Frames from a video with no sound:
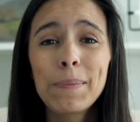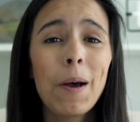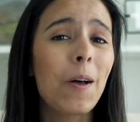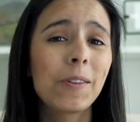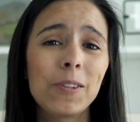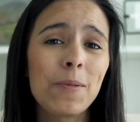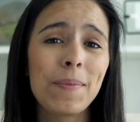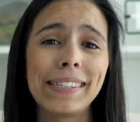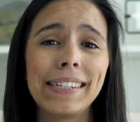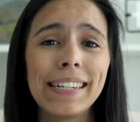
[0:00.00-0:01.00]
but also the
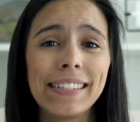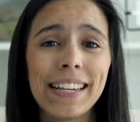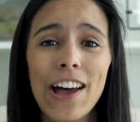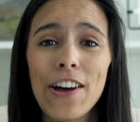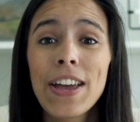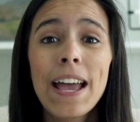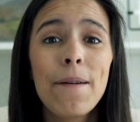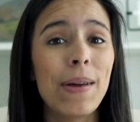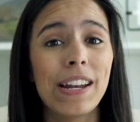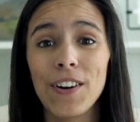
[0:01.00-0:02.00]
businesses of
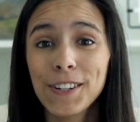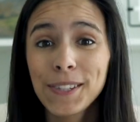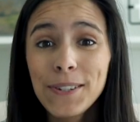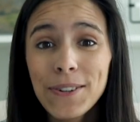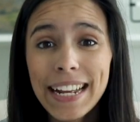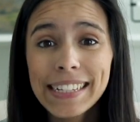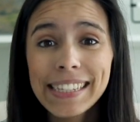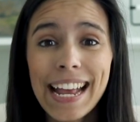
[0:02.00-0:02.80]
many of our students.